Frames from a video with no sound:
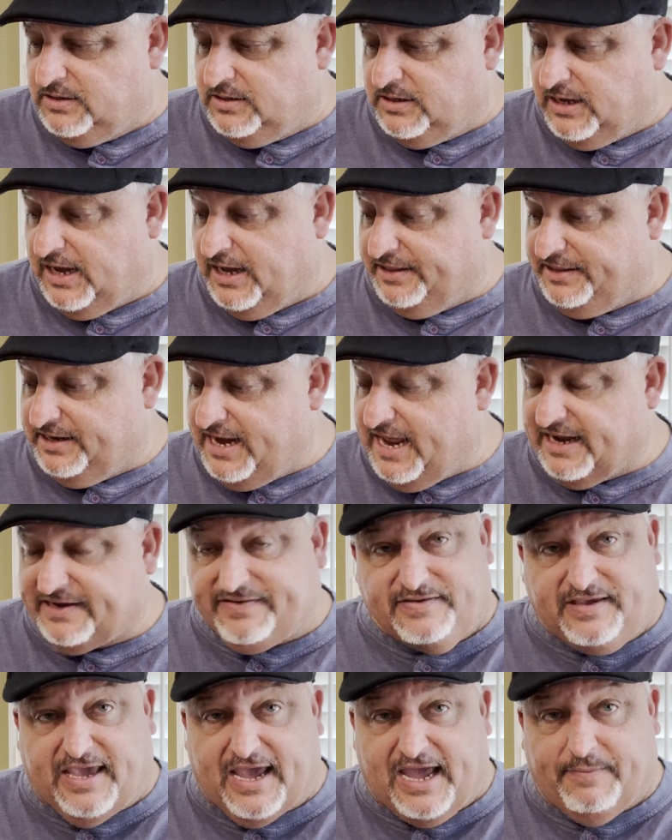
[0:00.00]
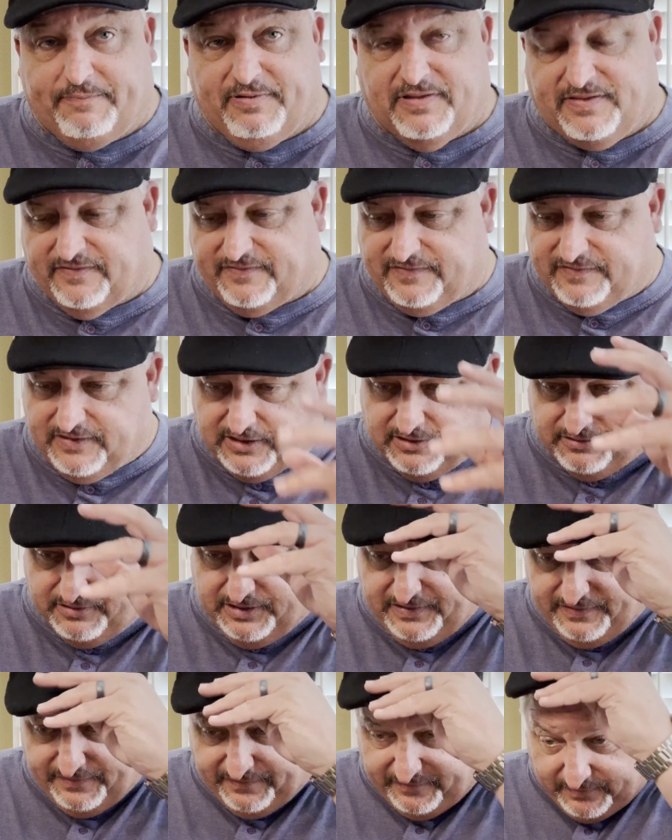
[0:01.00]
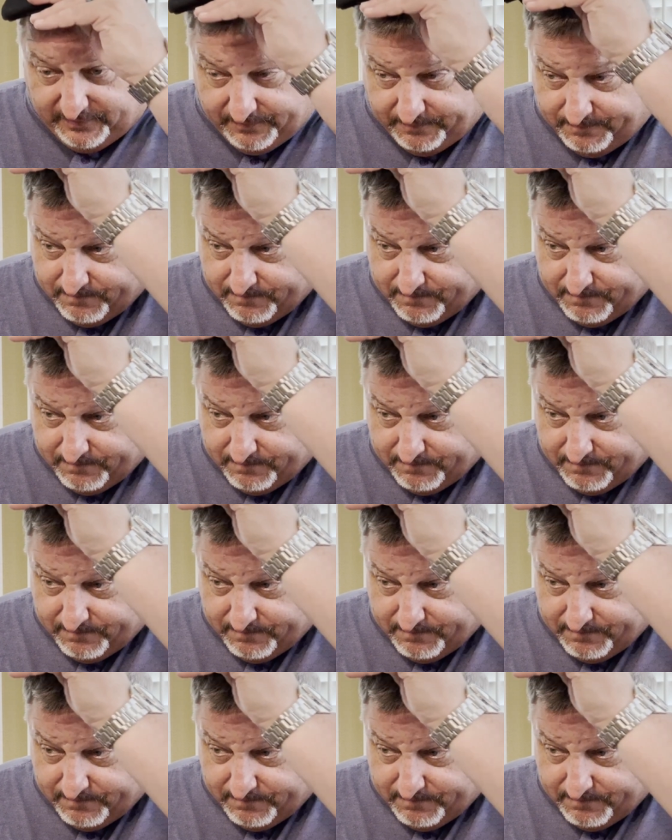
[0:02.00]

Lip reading: The next cap in the series